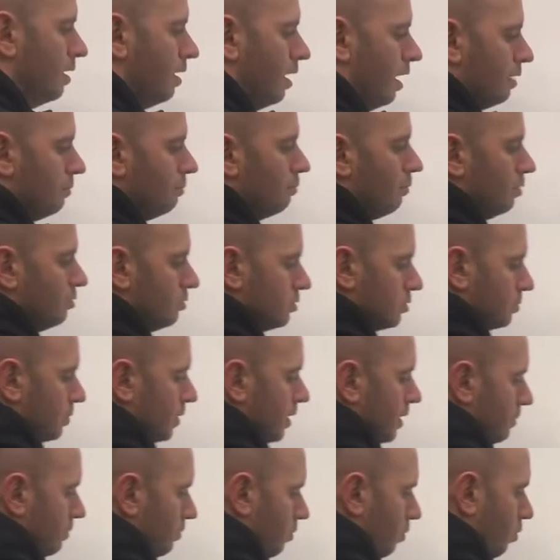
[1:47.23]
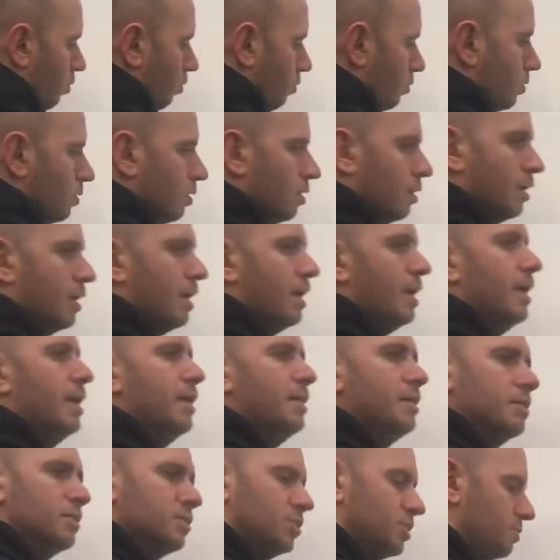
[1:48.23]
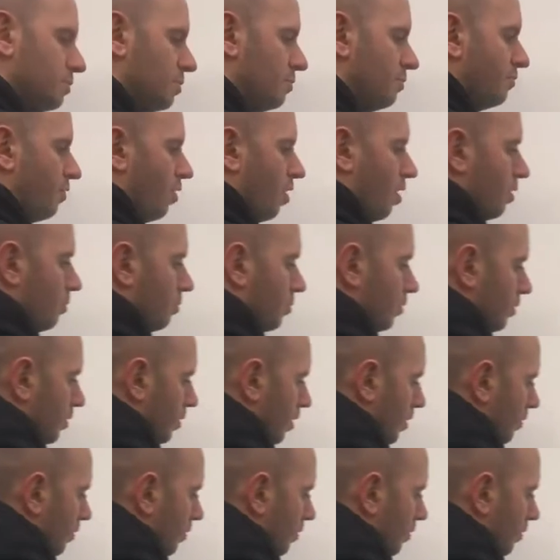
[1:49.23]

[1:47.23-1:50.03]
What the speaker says: And most people in the gym environment